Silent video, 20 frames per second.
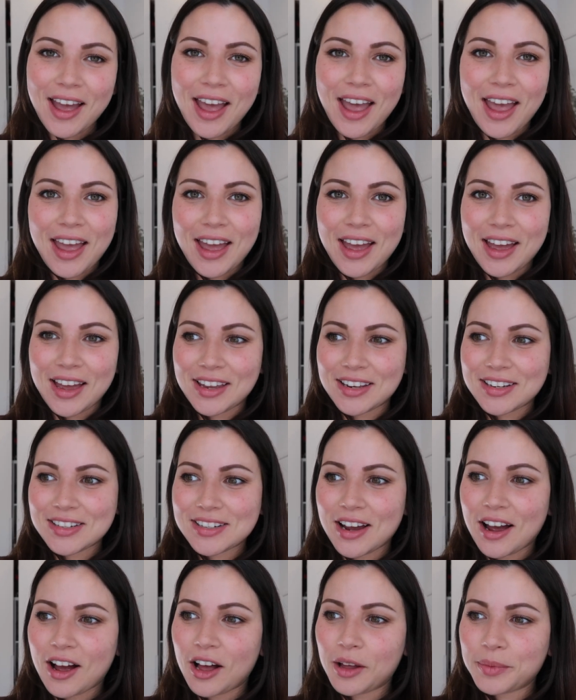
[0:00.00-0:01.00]

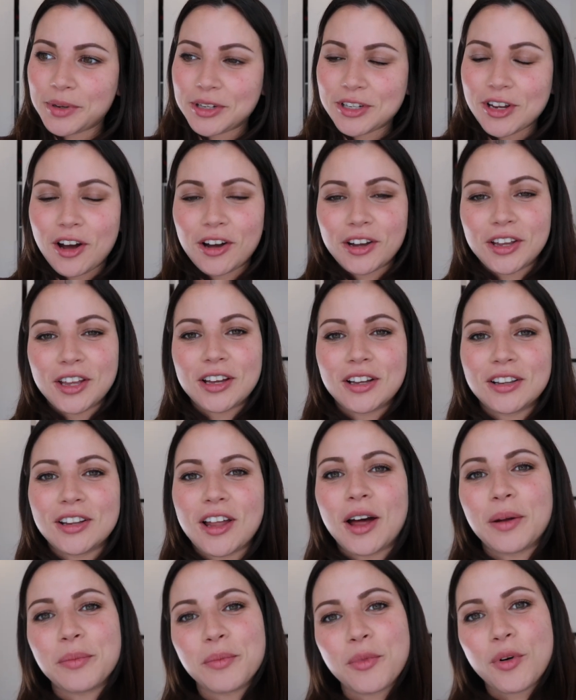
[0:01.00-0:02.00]
and I'll be talking a
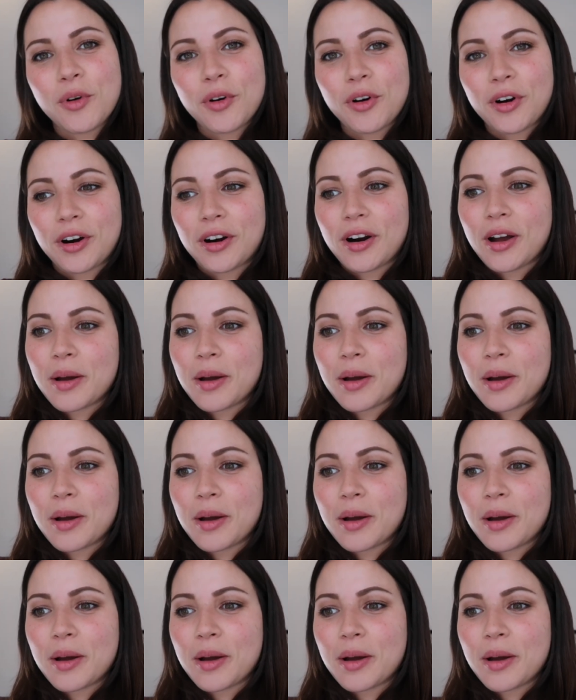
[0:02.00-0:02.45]
lot more